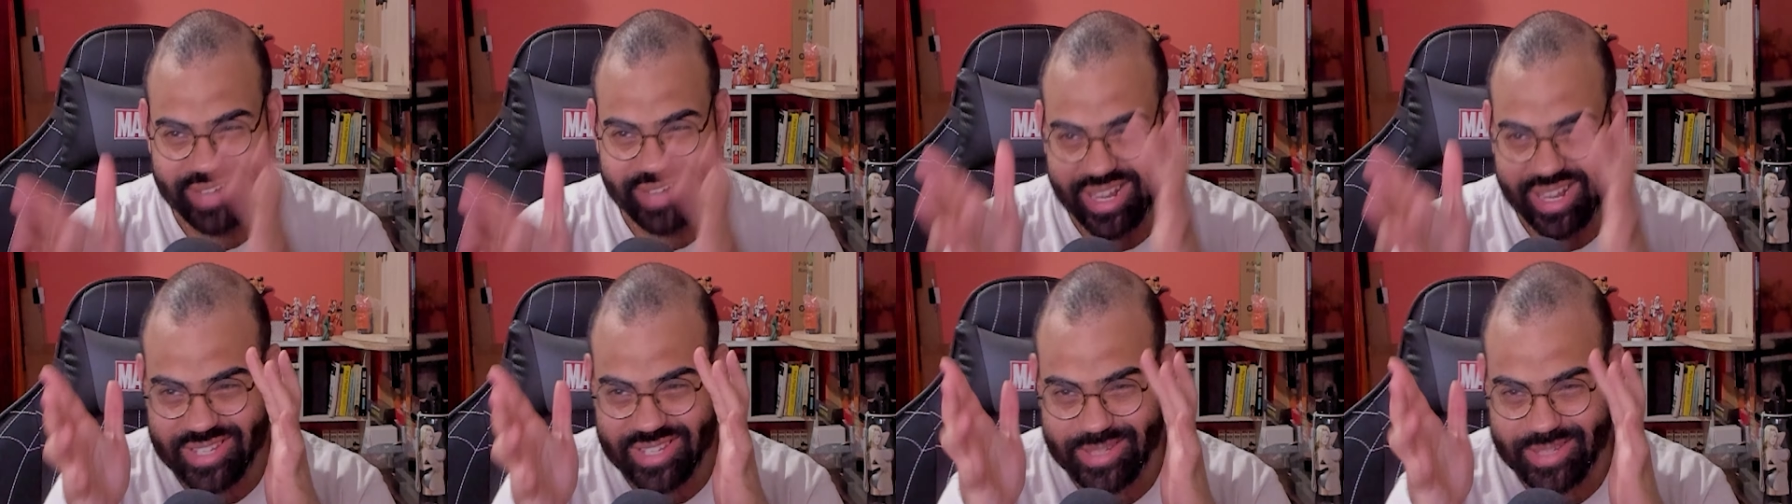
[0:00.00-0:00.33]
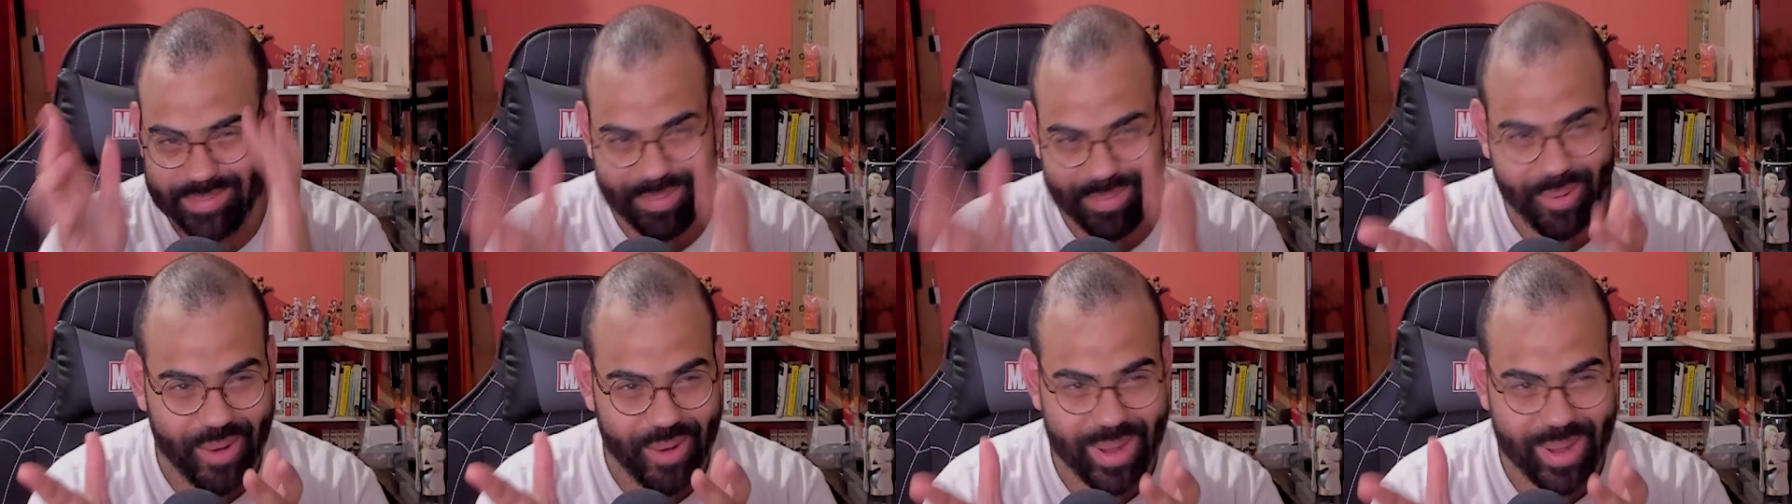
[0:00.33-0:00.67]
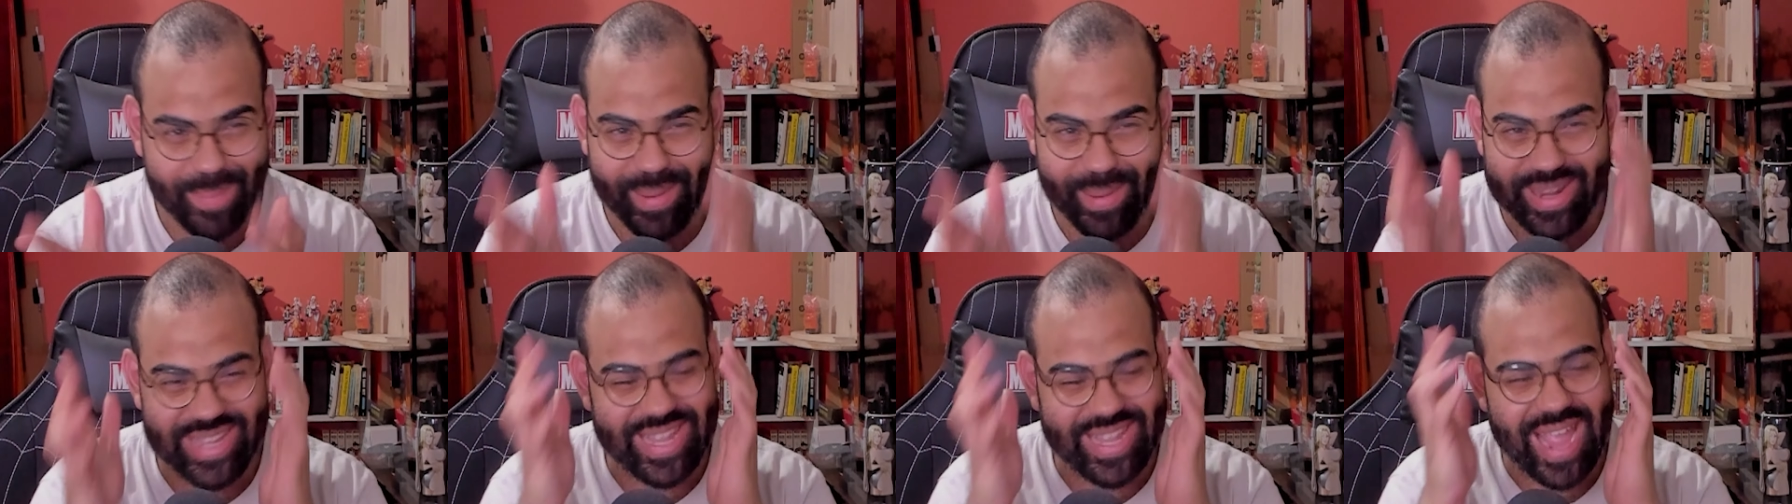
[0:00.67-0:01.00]
That's his boy,
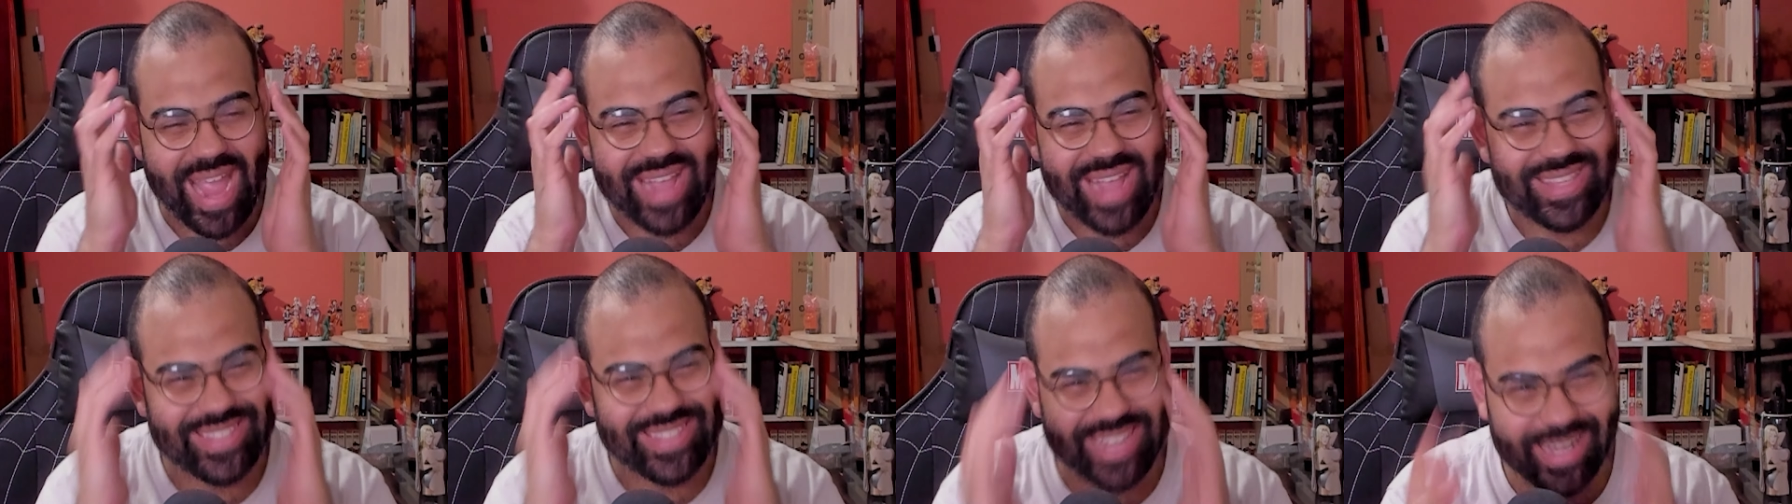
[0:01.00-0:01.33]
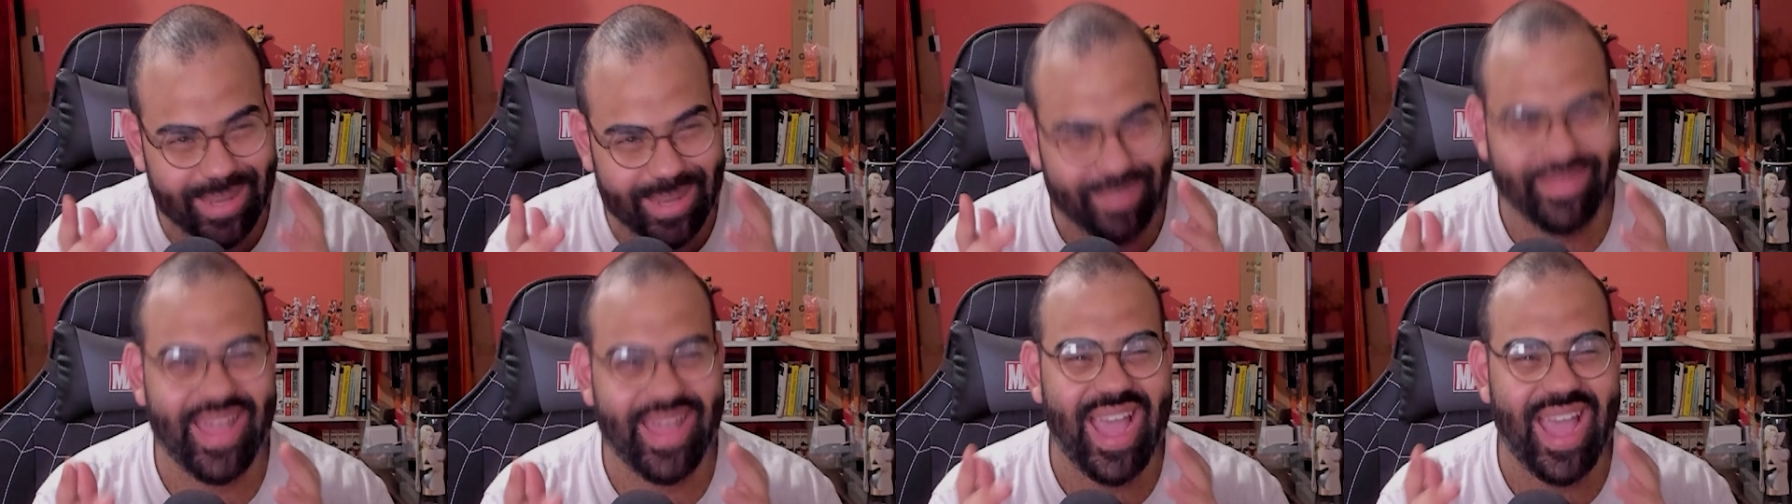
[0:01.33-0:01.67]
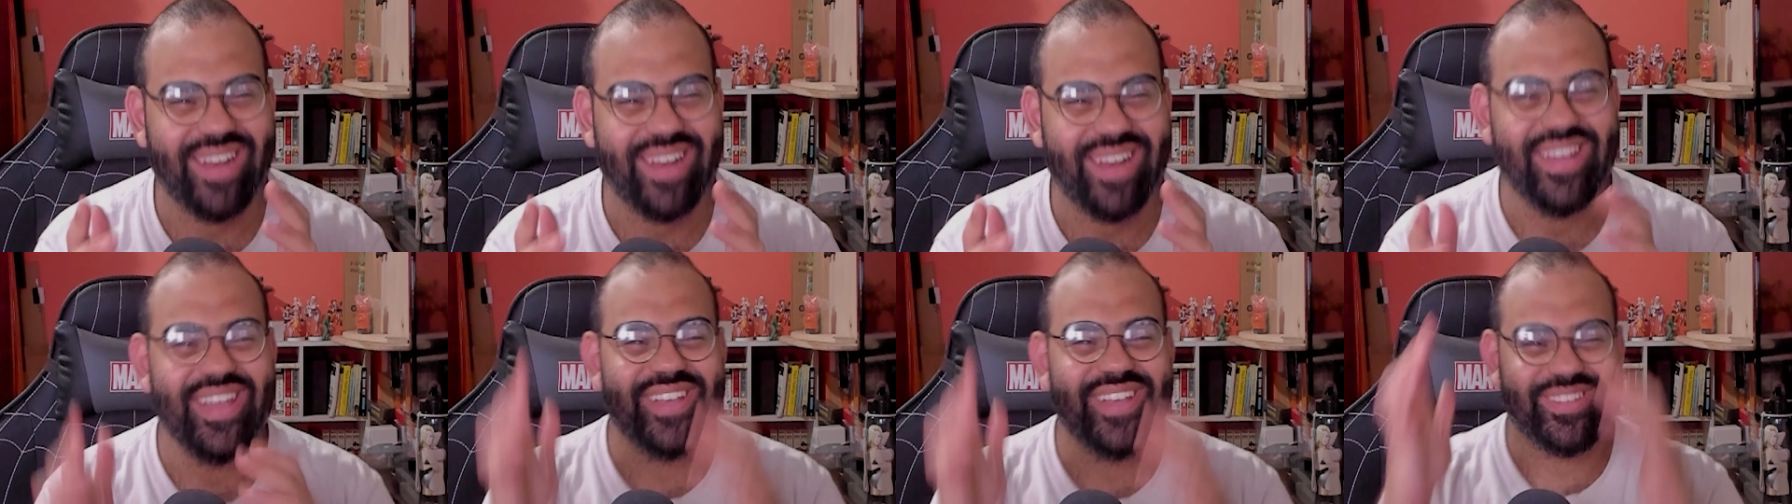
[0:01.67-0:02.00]
but he can't tell him that.